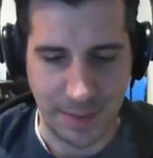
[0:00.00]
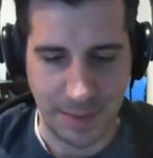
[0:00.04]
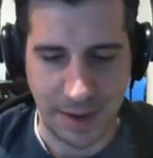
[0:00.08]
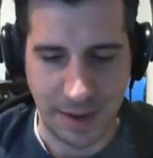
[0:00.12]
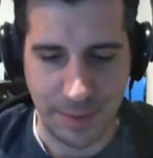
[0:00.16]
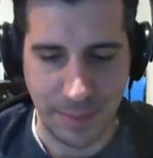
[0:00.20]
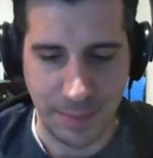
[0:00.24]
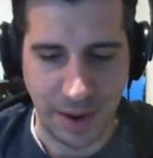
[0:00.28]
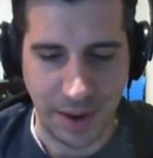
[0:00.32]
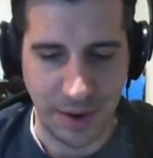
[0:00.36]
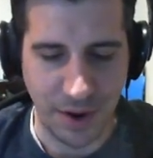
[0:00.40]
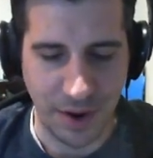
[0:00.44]

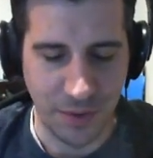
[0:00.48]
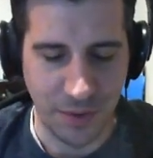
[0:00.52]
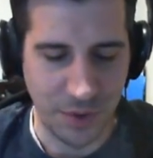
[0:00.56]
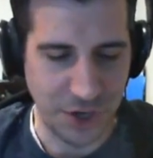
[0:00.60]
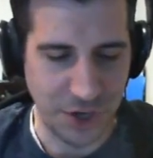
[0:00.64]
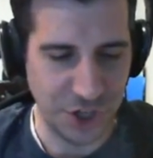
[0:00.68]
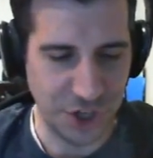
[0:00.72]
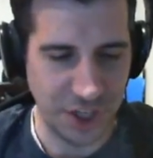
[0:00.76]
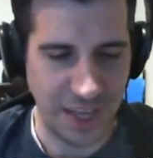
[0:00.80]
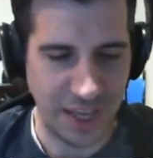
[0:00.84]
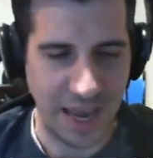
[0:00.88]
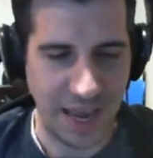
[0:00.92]

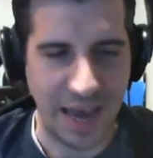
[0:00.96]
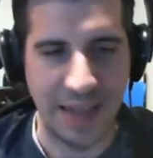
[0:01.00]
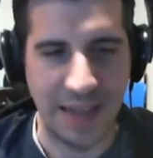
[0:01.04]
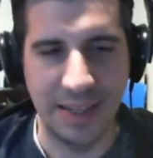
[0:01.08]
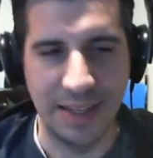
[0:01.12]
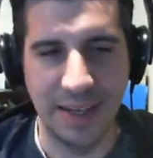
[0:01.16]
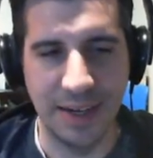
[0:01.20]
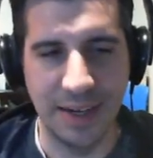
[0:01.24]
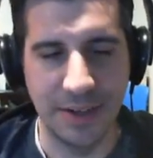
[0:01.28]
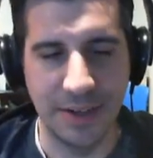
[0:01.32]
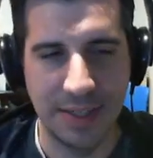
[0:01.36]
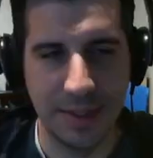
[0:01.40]
Originally I had
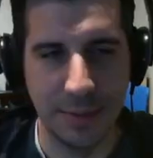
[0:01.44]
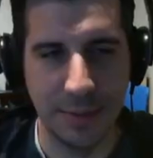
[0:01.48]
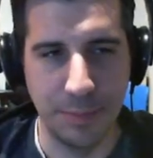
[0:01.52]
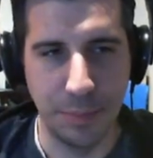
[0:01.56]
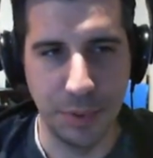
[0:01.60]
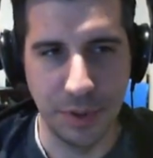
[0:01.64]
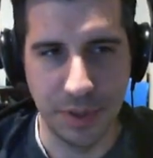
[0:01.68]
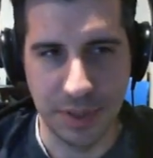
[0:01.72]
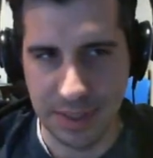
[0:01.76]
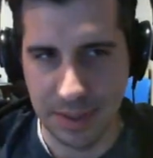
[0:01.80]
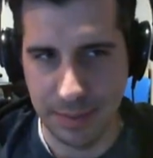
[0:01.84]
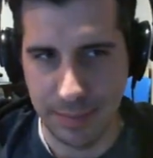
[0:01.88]
like a
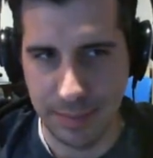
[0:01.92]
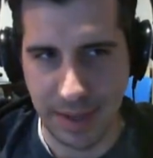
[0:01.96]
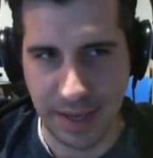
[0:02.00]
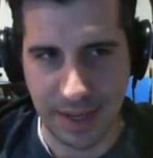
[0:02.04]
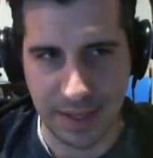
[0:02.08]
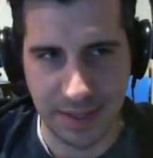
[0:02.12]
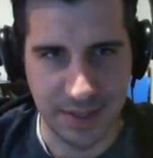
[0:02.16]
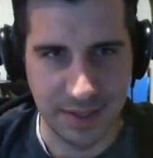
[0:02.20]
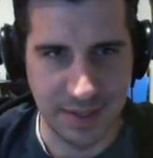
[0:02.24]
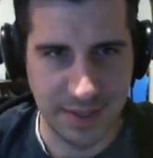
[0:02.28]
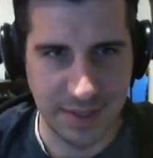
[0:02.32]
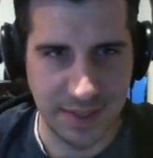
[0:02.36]
simple
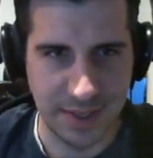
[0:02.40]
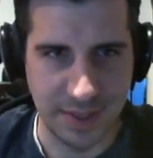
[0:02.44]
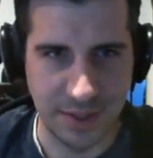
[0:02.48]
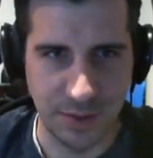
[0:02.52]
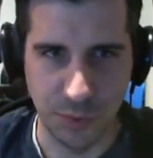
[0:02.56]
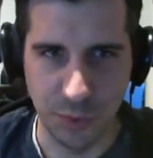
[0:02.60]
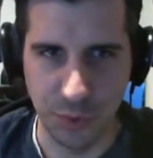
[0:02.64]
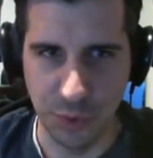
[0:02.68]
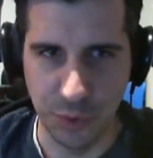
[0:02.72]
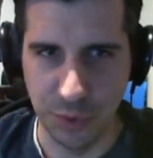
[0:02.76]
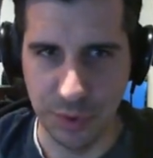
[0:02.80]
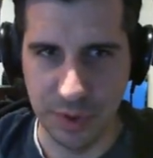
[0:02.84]
CMake list at the
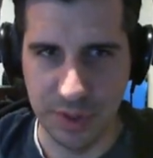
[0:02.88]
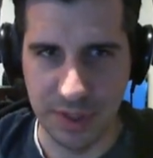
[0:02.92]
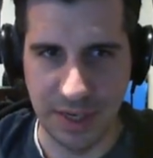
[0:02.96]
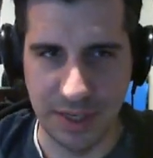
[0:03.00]
root,